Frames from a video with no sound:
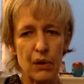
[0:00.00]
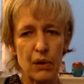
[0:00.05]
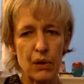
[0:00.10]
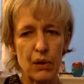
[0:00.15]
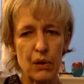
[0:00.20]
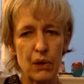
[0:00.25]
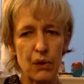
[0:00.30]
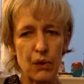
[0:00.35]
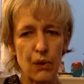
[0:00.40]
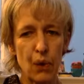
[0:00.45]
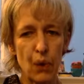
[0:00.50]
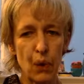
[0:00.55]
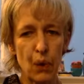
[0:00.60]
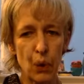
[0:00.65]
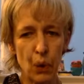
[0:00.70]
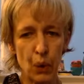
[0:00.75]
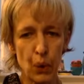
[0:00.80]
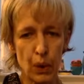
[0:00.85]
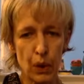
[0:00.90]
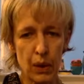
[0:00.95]
To
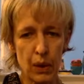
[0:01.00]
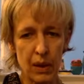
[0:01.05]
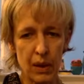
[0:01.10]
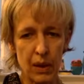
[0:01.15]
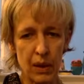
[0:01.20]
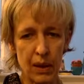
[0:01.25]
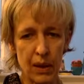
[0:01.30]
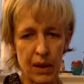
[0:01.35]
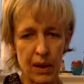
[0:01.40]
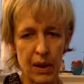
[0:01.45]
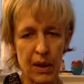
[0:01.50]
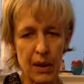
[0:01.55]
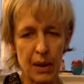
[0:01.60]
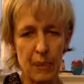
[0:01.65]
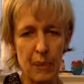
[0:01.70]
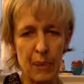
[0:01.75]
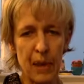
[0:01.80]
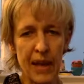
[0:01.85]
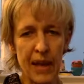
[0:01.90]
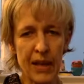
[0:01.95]
fall,
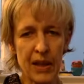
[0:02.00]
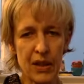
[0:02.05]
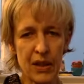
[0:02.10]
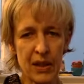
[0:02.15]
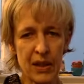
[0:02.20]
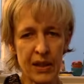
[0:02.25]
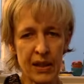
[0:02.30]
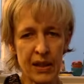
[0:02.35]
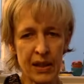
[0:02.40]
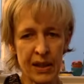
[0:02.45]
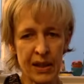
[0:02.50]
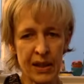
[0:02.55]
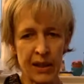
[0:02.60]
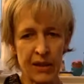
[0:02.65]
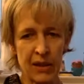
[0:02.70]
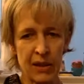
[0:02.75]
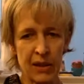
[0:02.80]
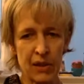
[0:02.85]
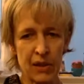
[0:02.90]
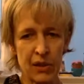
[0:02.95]
patiently
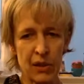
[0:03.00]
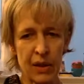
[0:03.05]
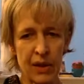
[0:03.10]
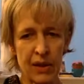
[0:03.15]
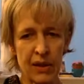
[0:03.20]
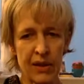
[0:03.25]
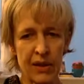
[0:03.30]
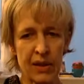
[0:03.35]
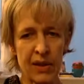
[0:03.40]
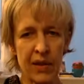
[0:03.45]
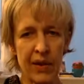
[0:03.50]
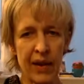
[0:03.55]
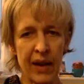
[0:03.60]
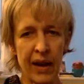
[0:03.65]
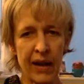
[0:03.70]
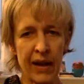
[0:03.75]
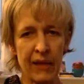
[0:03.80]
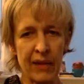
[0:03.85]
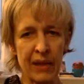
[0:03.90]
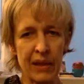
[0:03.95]
to trust our
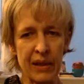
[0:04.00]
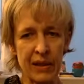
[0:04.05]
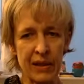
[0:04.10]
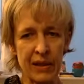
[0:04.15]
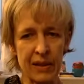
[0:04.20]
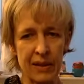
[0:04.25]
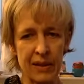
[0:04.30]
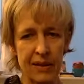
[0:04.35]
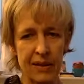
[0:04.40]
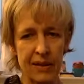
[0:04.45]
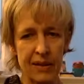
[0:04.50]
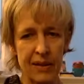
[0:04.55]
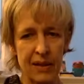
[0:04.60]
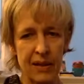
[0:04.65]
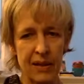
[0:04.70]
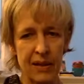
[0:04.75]
heaviness.